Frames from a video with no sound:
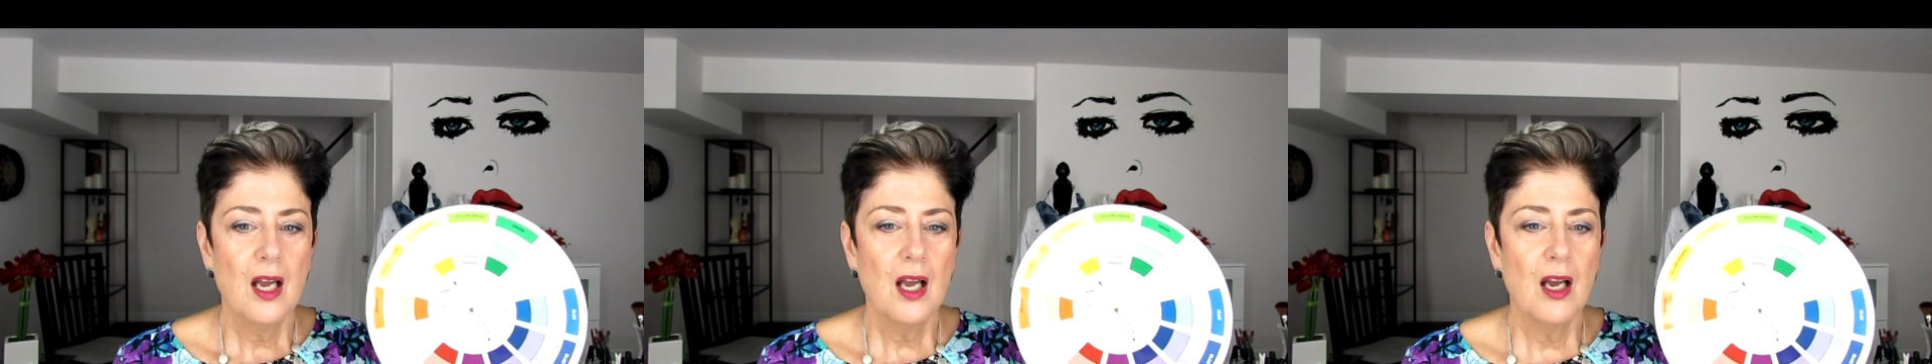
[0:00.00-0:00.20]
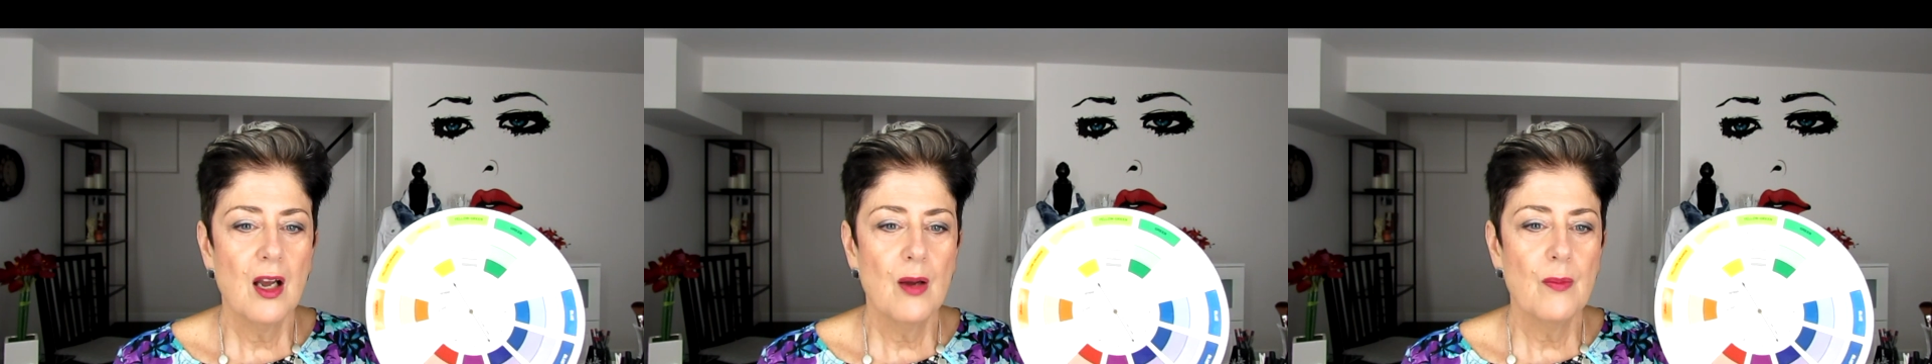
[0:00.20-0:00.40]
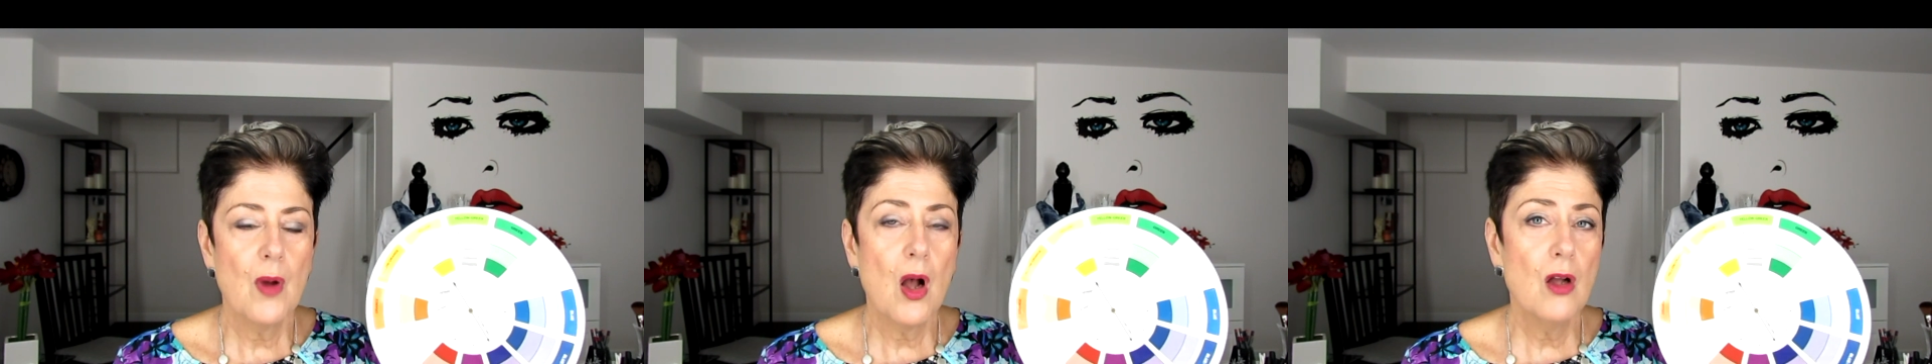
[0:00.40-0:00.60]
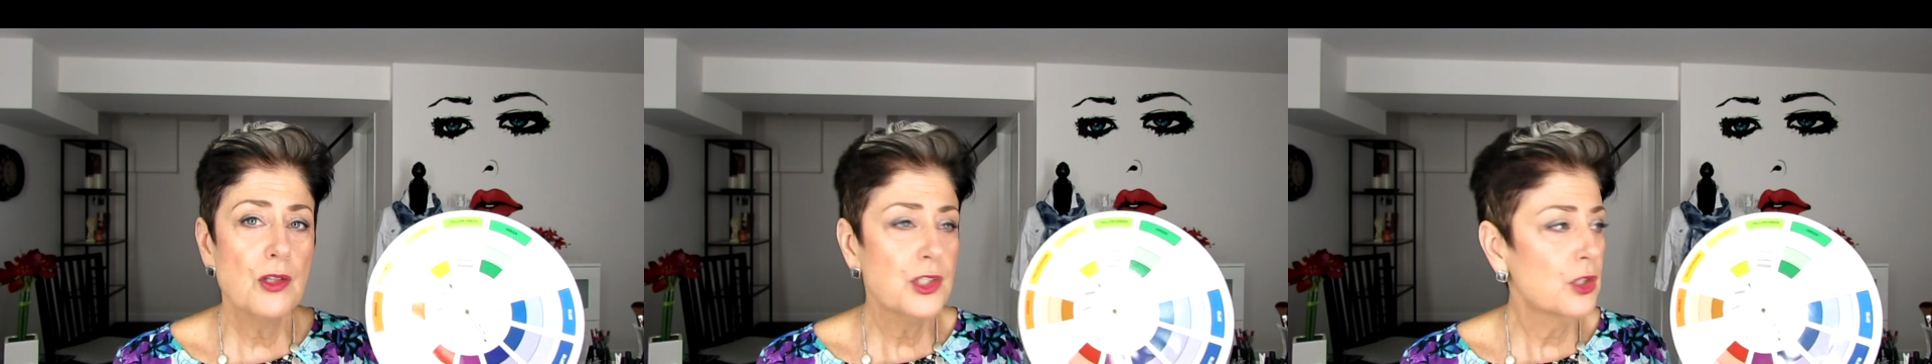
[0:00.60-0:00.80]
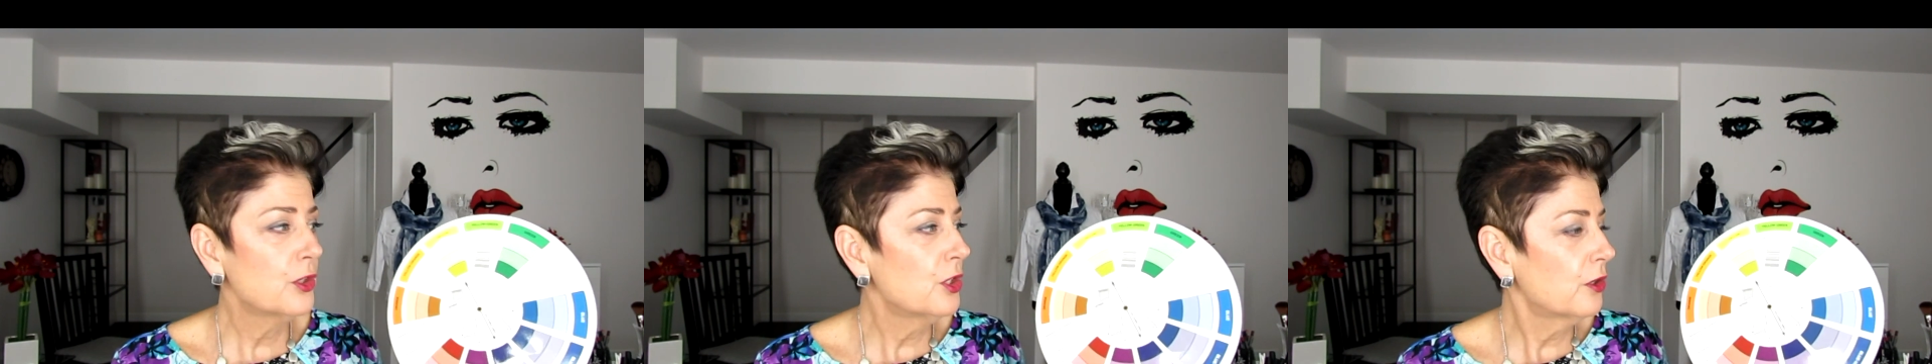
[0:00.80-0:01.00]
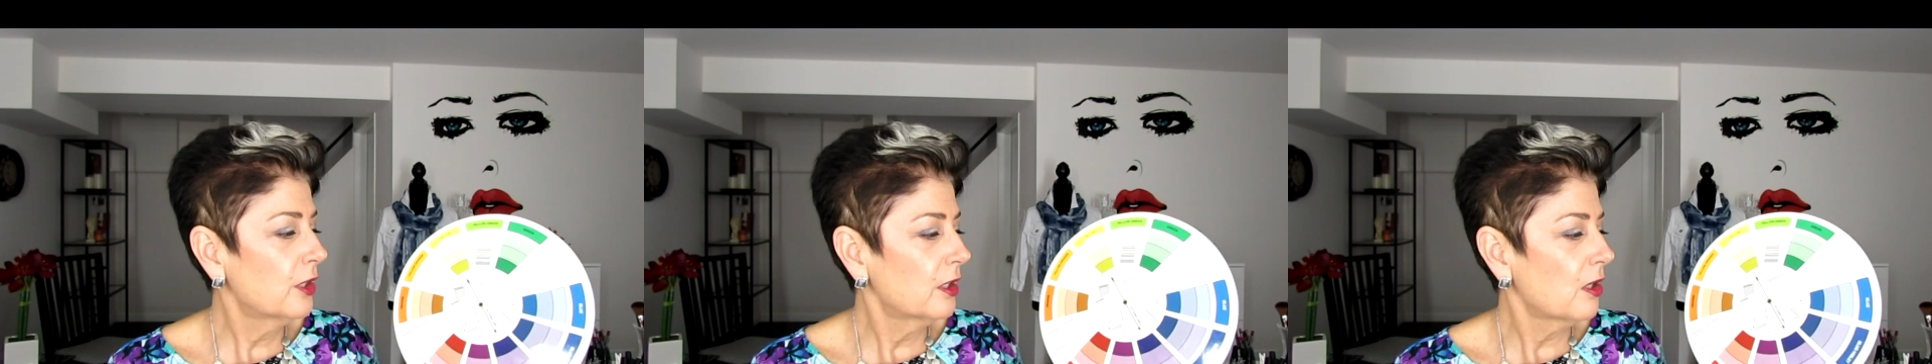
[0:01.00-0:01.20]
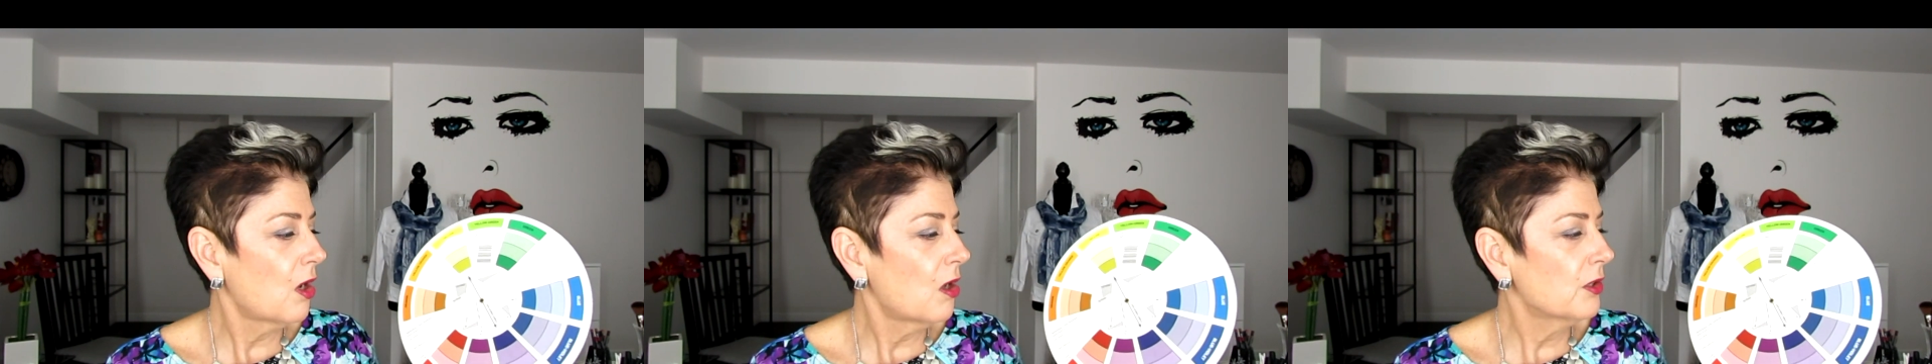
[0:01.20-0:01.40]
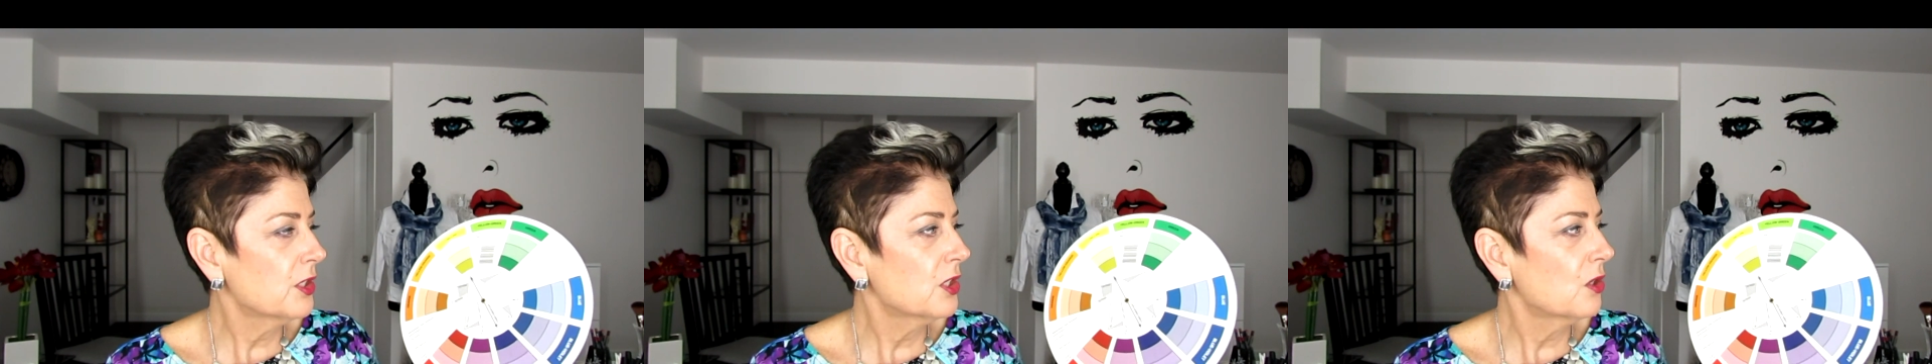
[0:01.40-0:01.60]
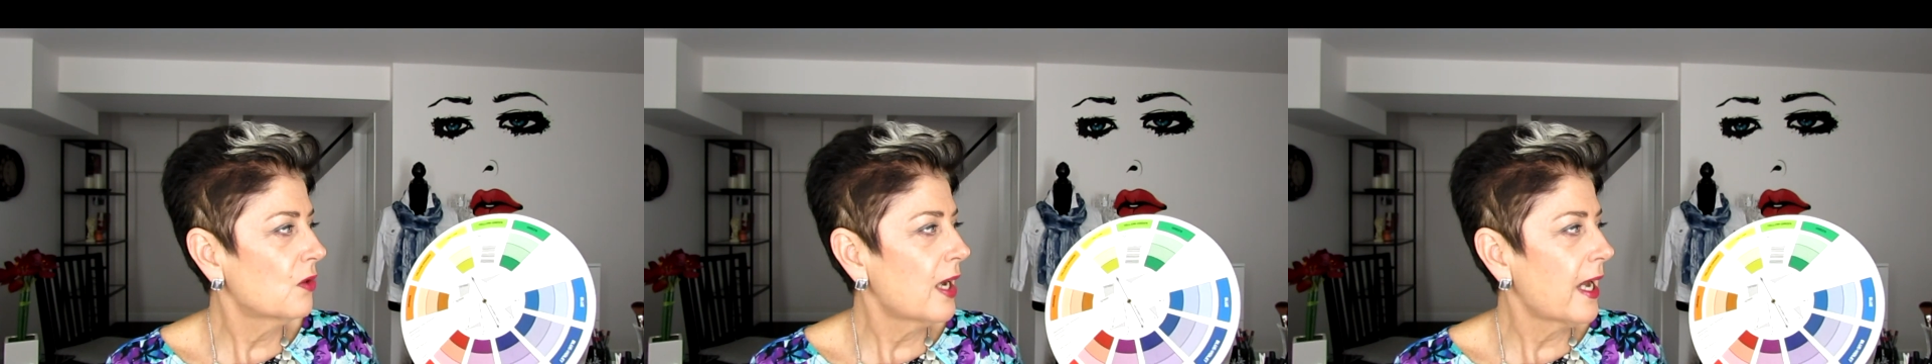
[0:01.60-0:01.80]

Also, you could also